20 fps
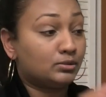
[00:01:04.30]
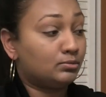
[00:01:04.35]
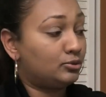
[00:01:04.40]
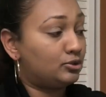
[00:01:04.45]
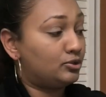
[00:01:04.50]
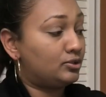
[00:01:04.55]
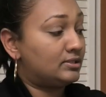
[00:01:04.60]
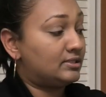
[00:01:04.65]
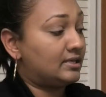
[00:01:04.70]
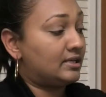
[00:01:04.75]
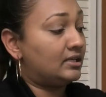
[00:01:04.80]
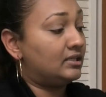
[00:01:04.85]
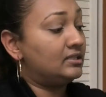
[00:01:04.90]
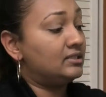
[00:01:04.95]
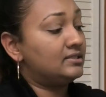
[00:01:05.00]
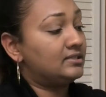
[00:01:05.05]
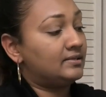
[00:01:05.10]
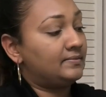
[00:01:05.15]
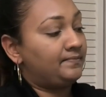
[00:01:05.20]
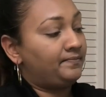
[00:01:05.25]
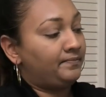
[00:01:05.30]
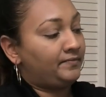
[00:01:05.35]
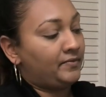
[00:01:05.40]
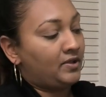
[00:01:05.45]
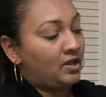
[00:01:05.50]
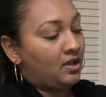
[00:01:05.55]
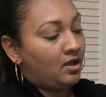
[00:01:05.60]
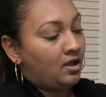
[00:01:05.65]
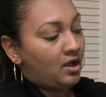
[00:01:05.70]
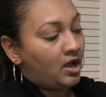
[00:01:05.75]
motor skills.
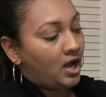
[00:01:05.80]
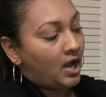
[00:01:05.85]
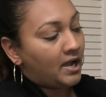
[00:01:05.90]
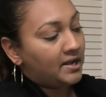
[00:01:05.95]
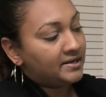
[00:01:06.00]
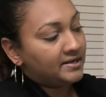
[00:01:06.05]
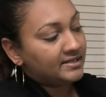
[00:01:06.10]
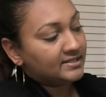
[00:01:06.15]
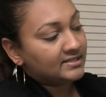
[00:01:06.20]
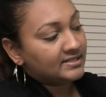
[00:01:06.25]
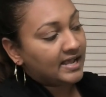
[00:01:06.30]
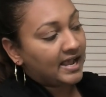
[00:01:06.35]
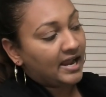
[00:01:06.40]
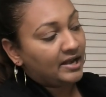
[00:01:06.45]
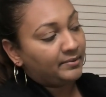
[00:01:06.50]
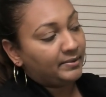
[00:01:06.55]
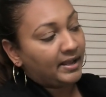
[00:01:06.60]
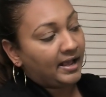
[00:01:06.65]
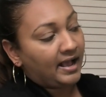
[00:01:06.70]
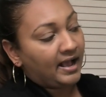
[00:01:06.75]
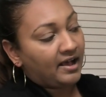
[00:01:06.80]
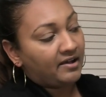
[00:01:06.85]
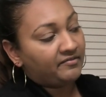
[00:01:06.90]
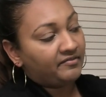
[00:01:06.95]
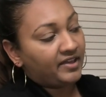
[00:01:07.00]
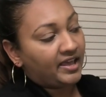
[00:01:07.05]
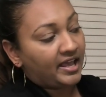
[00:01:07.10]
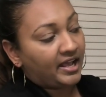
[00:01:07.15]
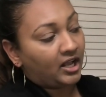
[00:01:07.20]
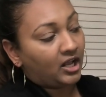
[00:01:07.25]
On this side we have
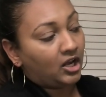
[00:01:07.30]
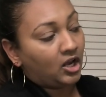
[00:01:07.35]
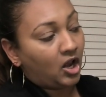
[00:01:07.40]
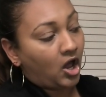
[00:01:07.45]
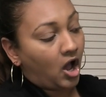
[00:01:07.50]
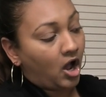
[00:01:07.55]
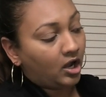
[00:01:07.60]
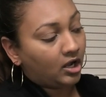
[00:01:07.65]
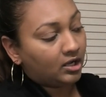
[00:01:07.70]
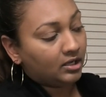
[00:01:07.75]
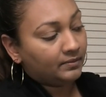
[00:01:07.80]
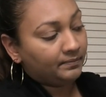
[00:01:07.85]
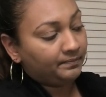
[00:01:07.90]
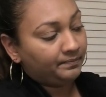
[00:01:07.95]
a clock.